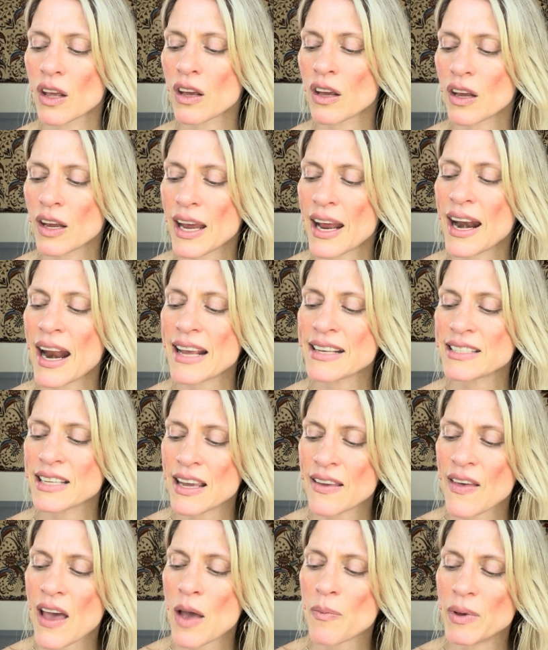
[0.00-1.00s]
And I say
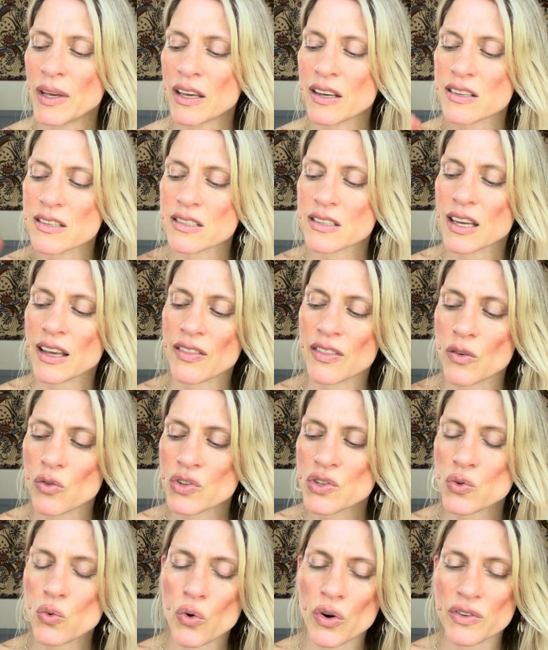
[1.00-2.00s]
that because like the
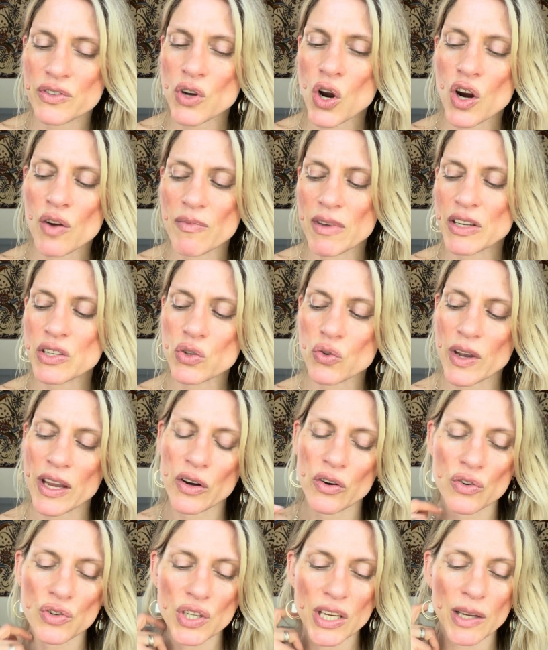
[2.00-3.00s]
swords are mental
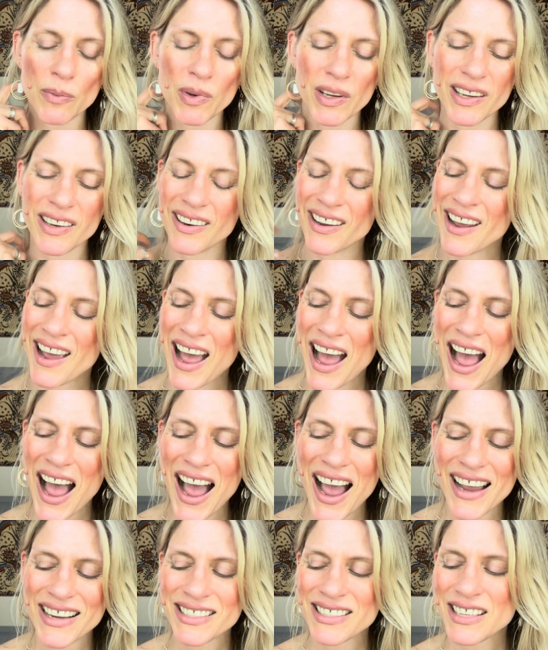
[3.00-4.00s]
energy, but
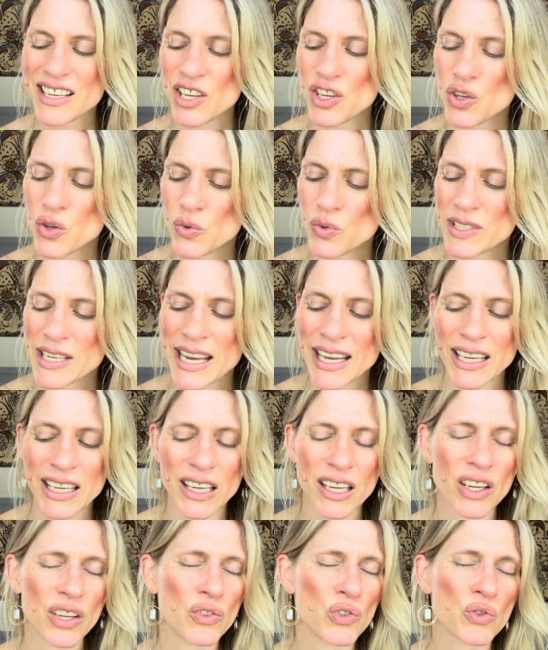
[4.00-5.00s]
I see you
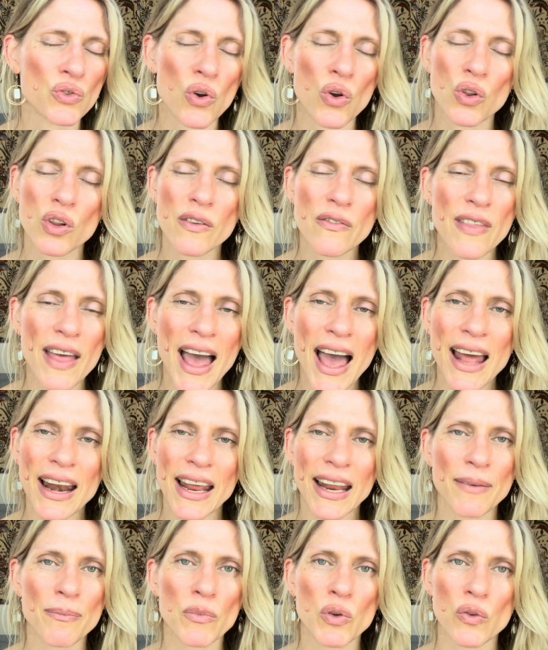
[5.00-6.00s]
taking control of that
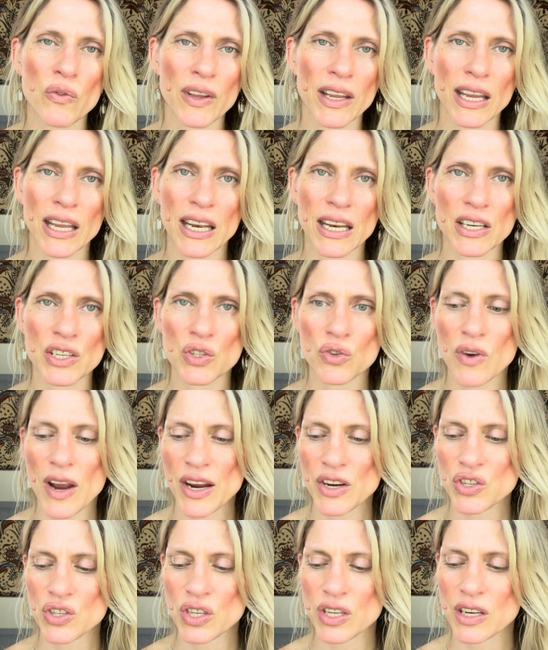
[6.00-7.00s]
and moving in a
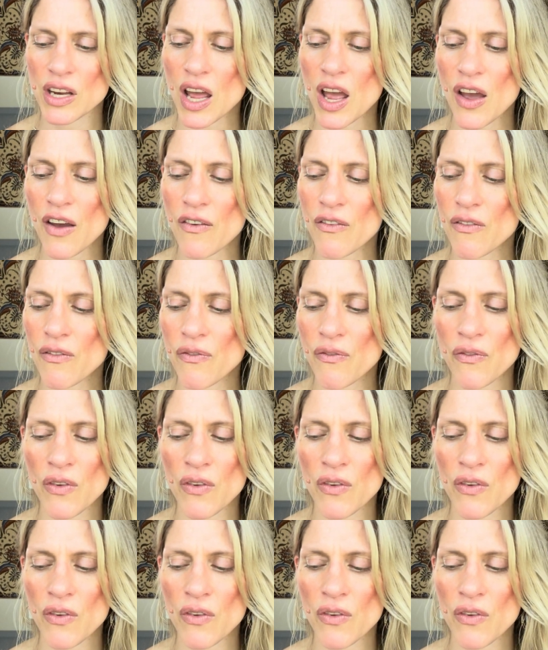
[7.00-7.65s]
direction of,